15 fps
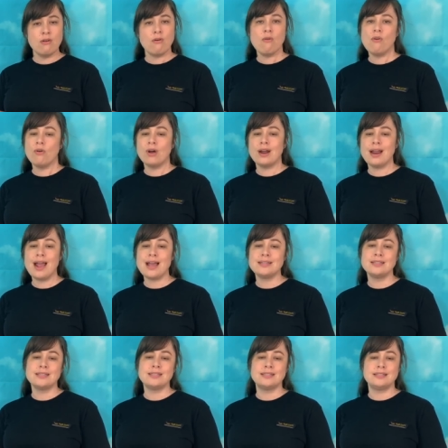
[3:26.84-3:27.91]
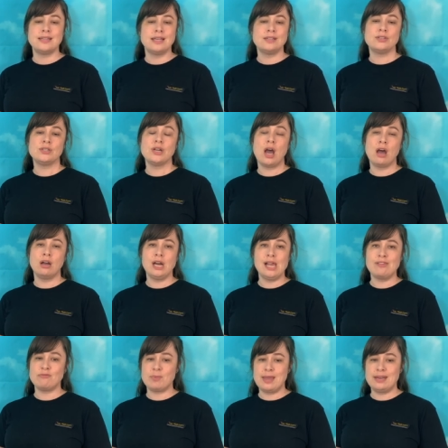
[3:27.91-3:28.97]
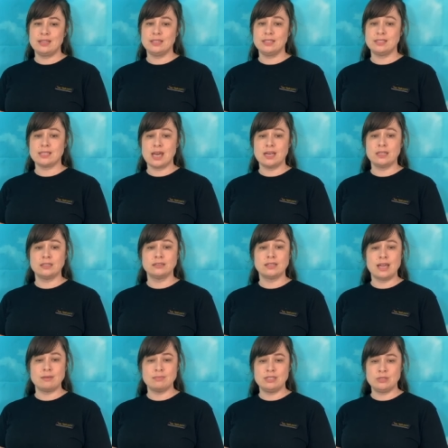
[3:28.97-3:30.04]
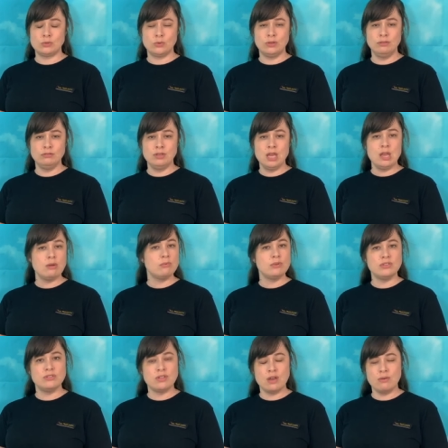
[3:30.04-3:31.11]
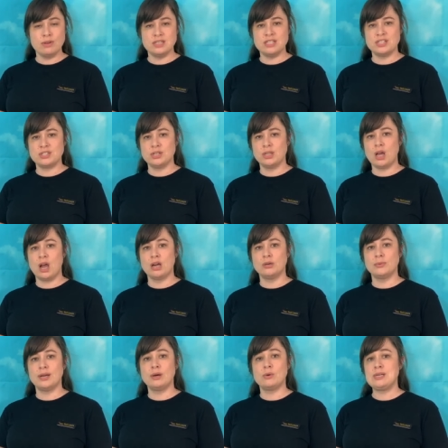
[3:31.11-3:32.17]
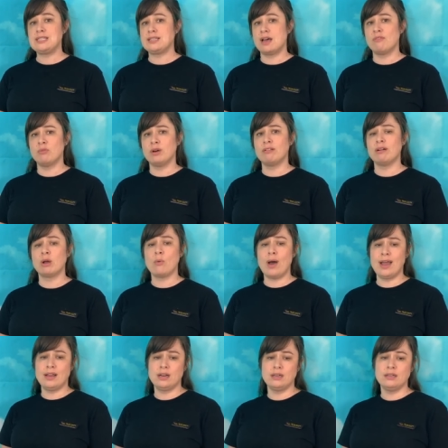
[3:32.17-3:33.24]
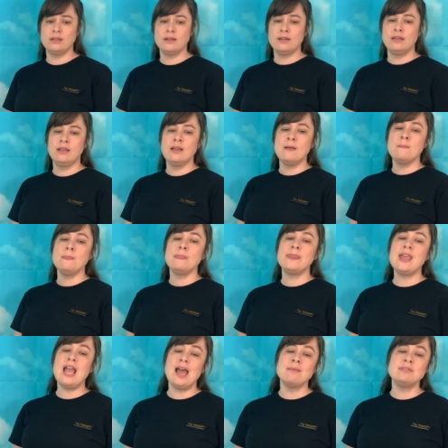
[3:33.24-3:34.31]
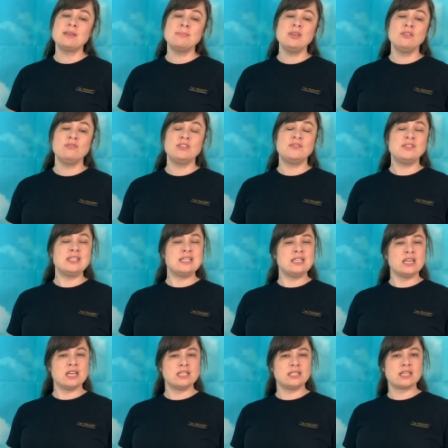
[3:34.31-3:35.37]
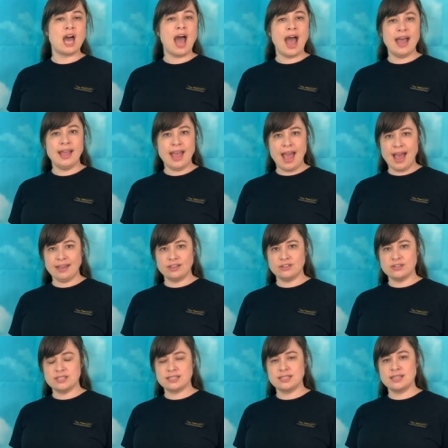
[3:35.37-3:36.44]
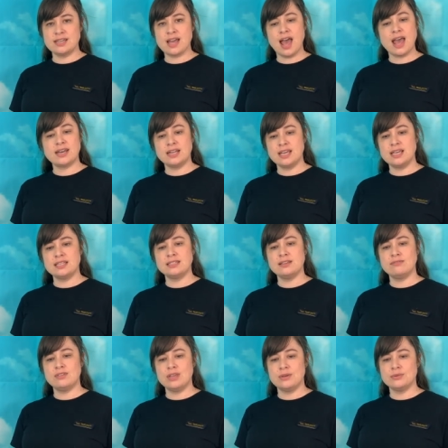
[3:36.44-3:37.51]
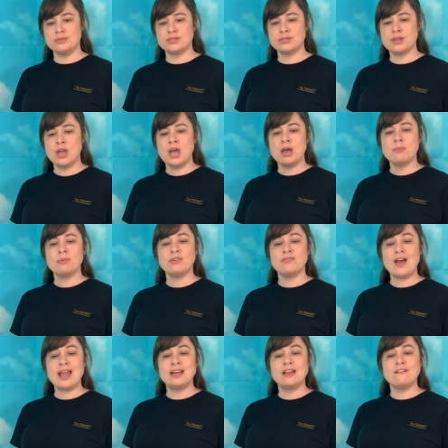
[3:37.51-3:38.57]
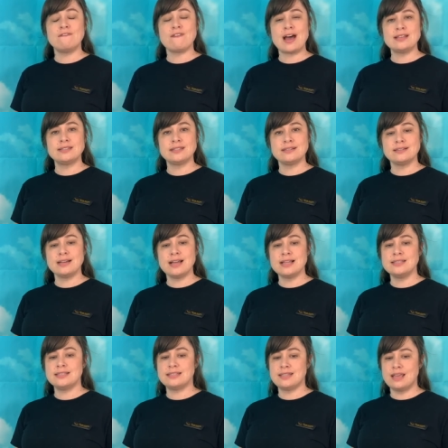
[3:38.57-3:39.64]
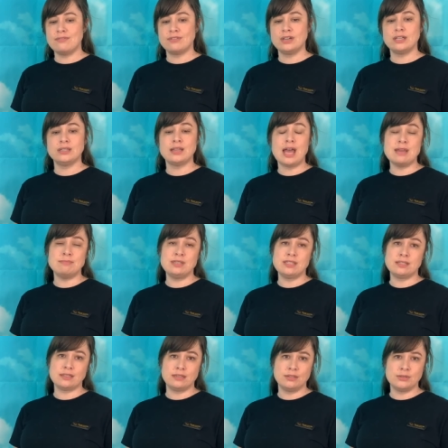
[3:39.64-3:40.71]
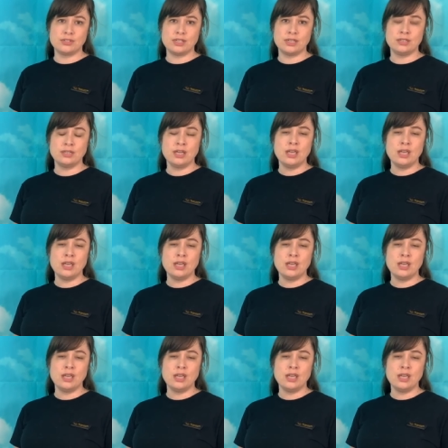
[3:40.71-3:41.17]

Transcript: or as a standard RF panel antenna alignment tool with no additional hardware or software required. The MW15 kit's high accuracy and ease of use provide a faster and safer alignment solution